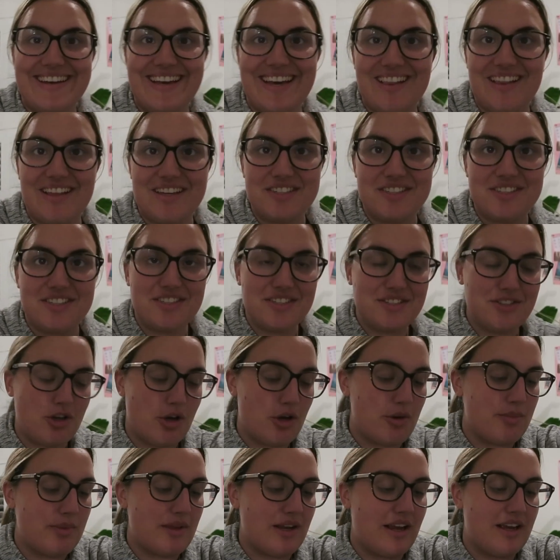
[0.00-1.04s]
Now let's just
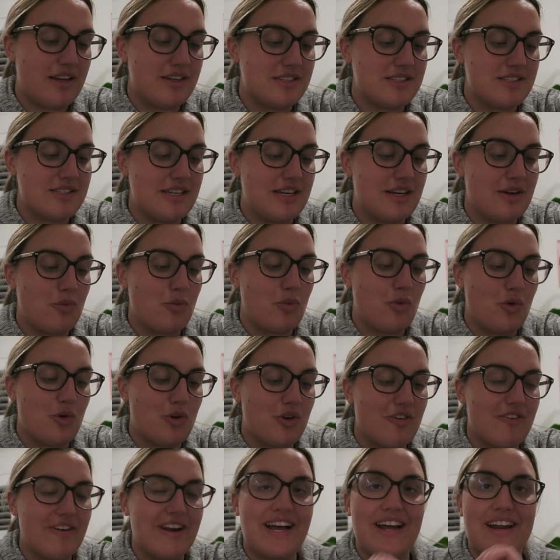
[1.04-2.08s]
hope that I just need to
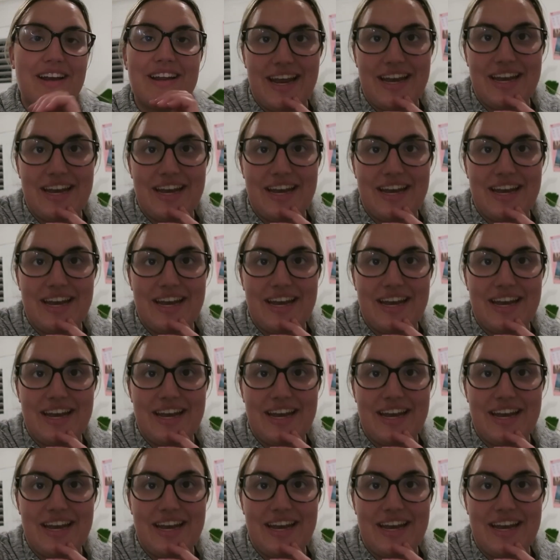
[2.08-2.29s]
walk around